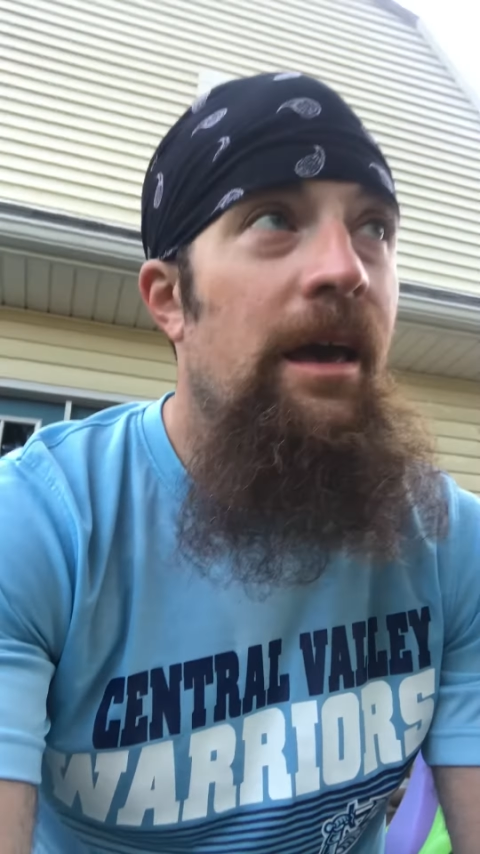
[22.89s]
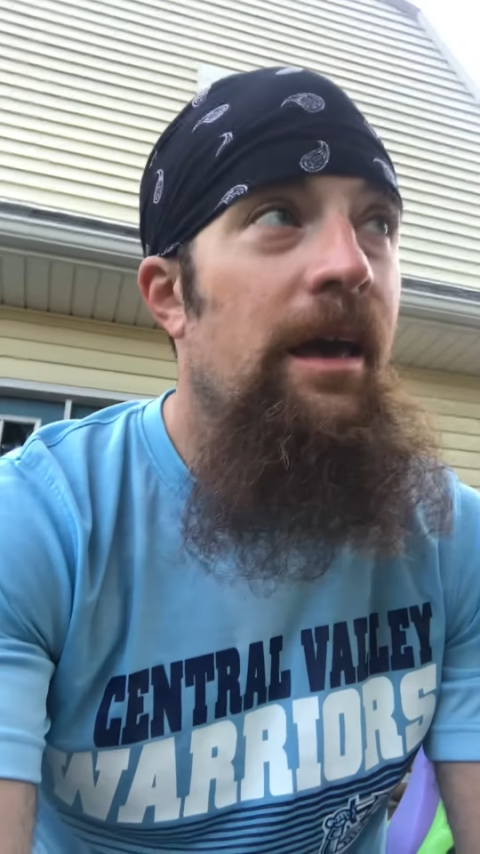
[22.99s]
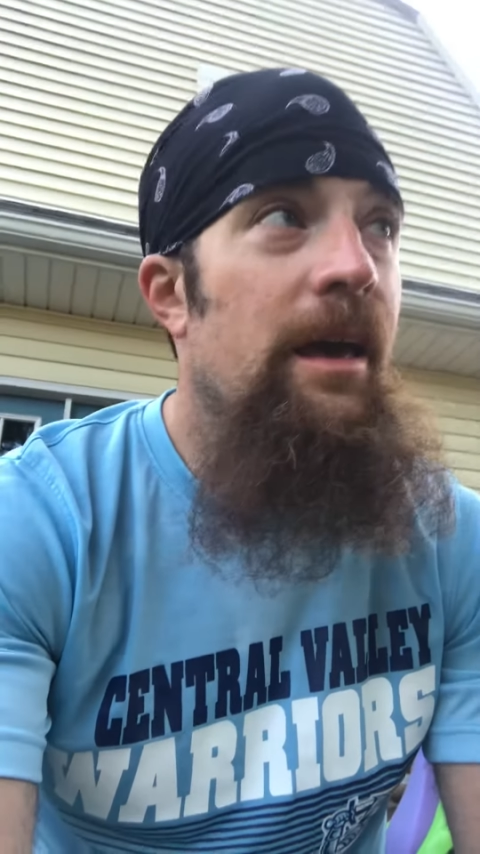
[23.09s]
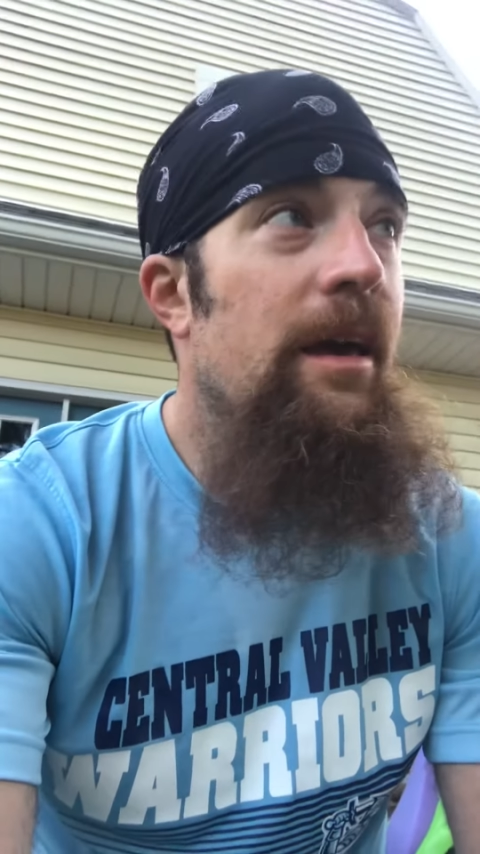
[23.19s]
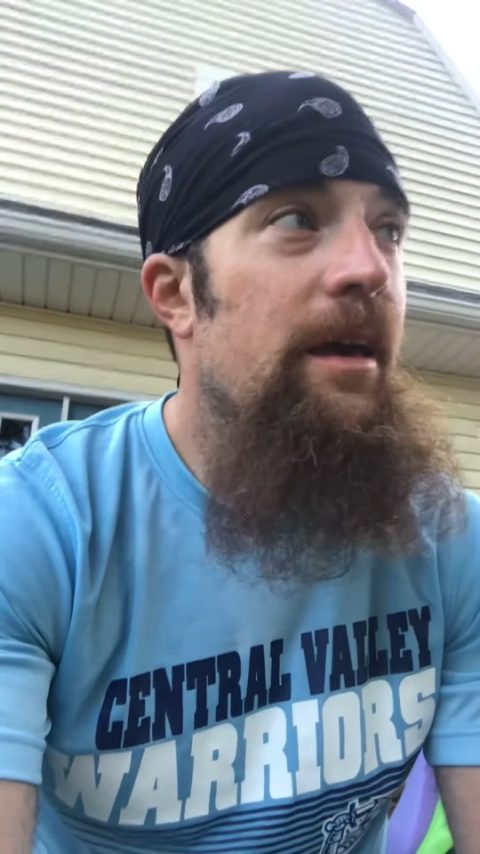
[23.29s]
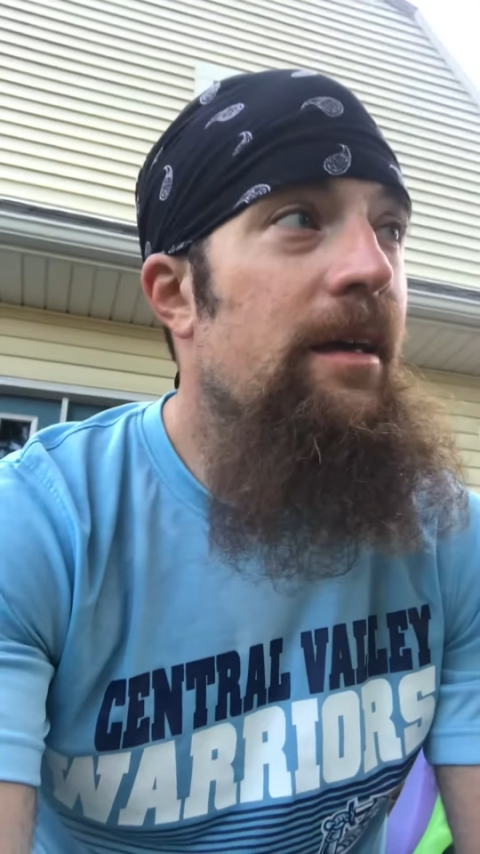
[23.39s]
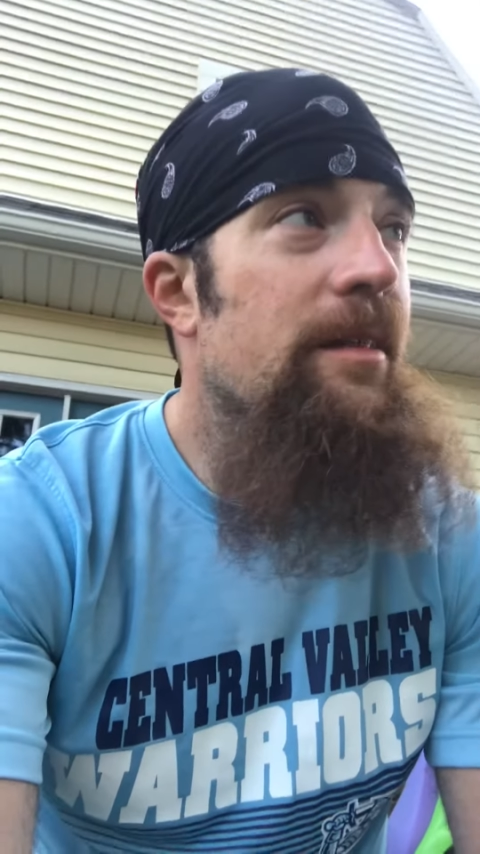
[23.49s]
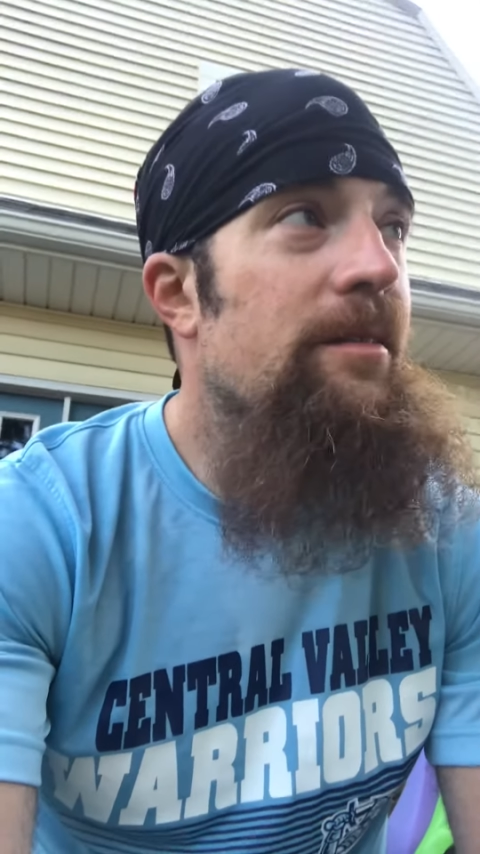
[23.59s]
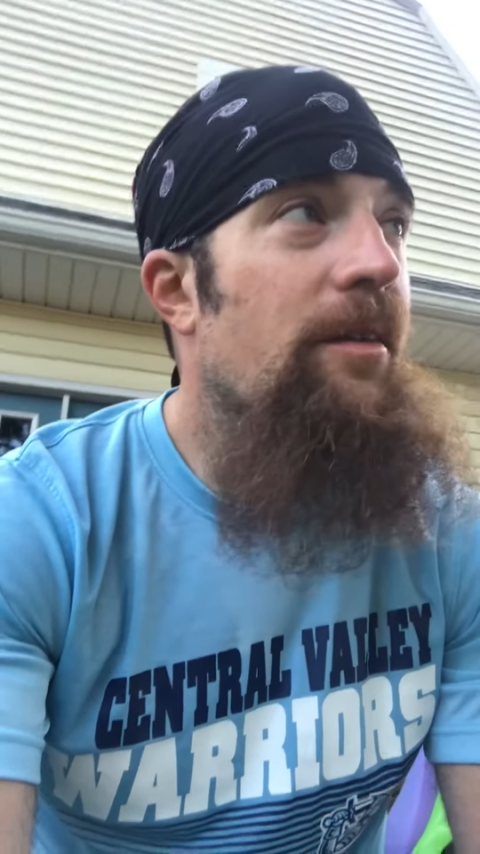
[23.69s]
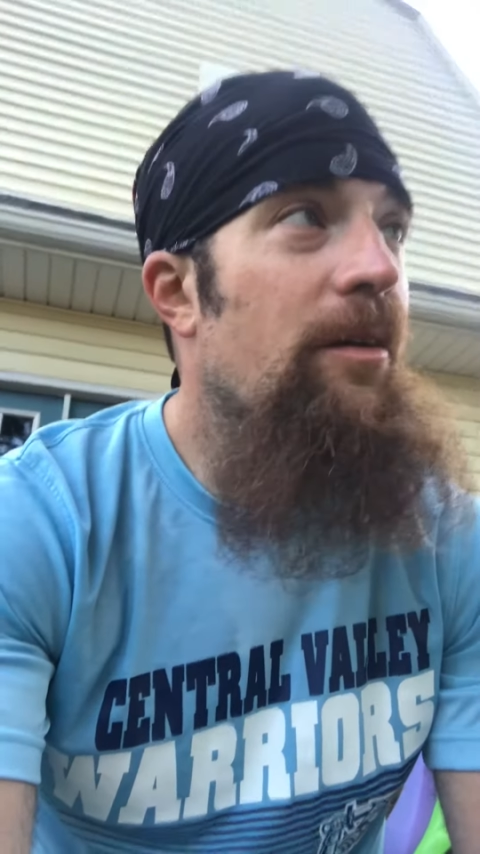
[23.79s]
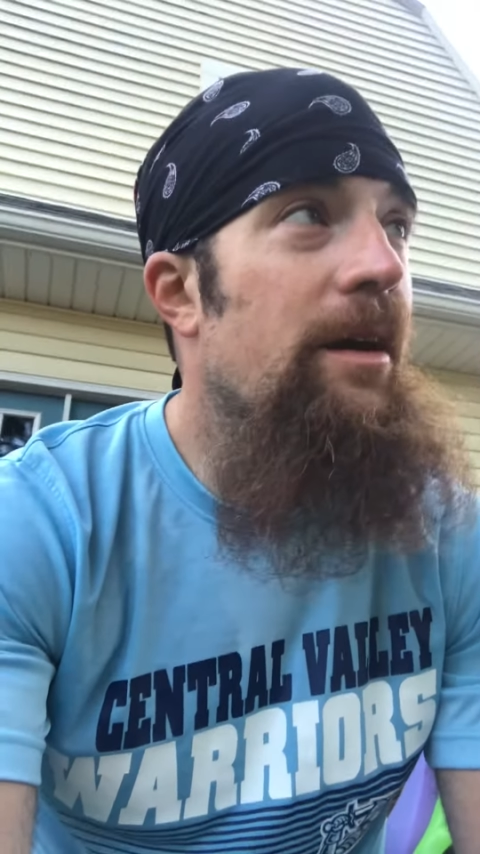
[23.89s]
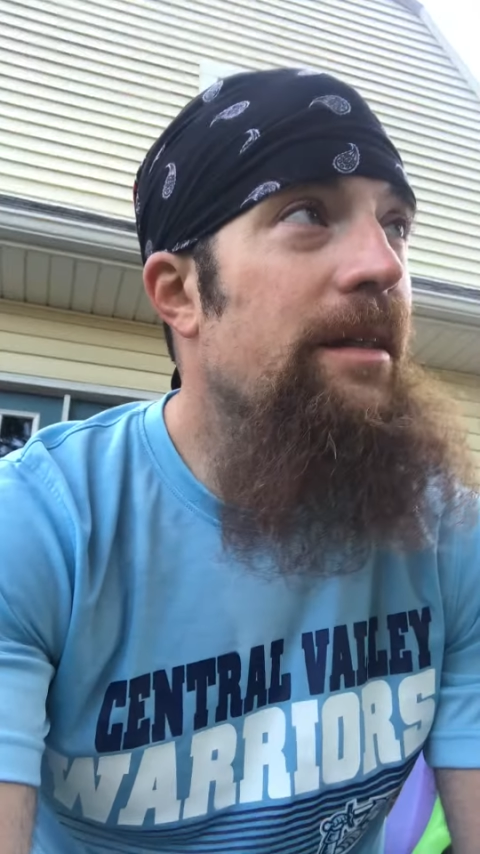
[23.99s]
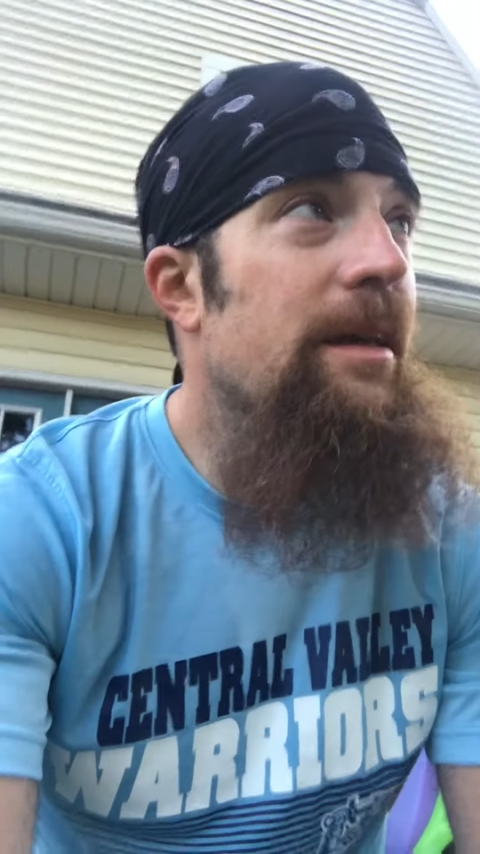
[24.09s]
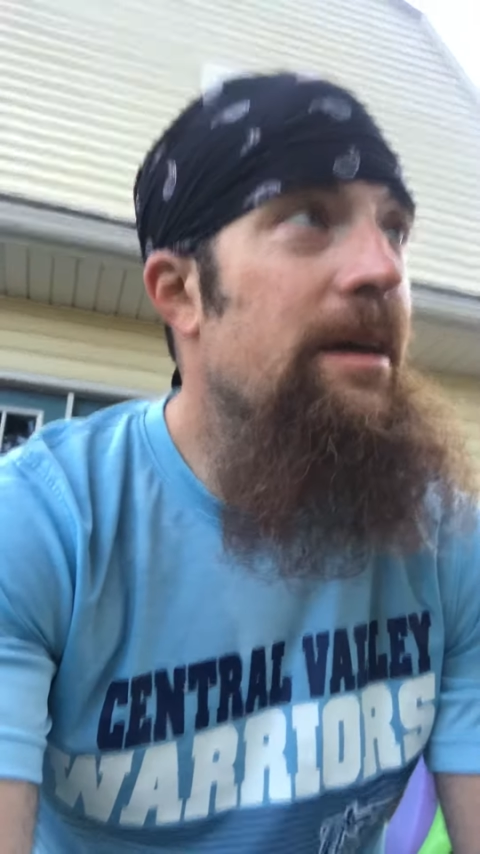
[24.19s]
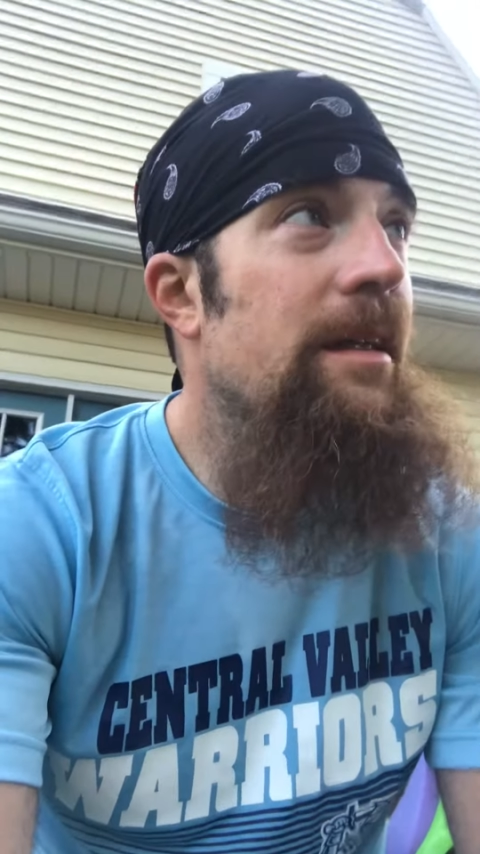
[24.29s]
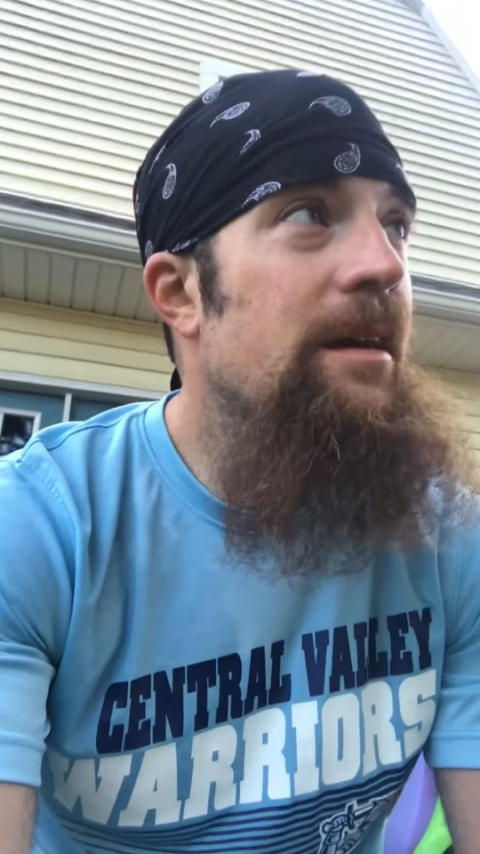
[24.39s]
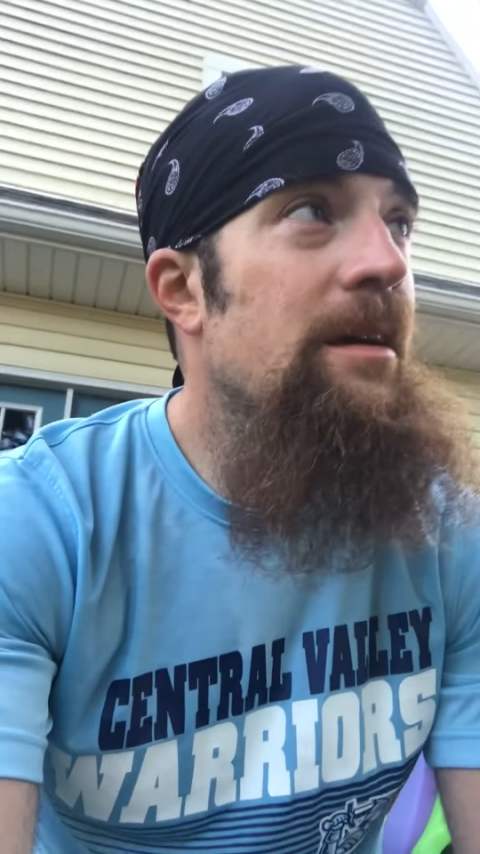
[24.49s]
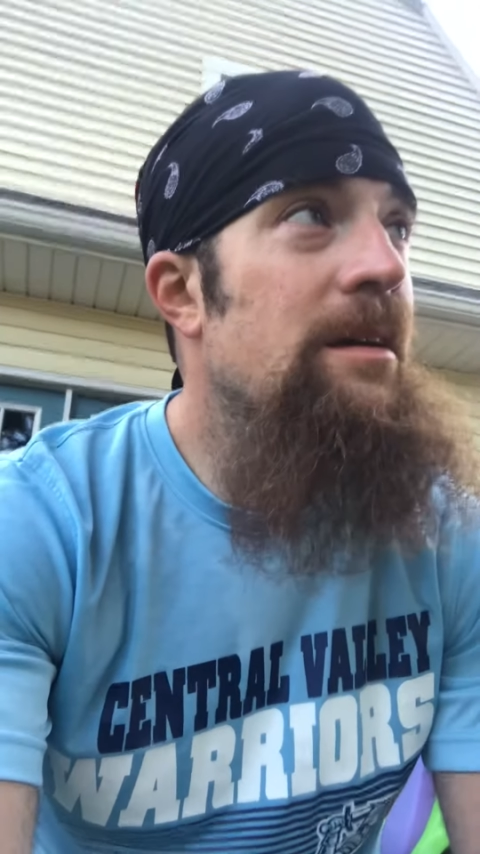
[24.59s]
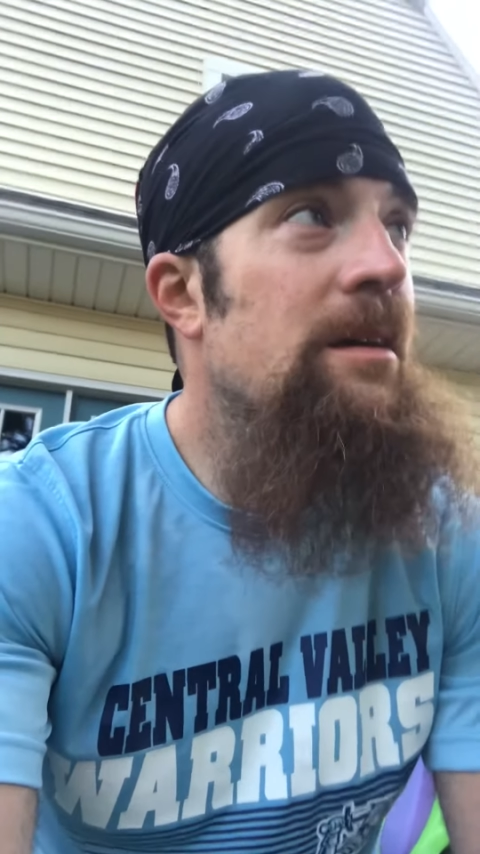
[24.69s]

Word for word: And so I did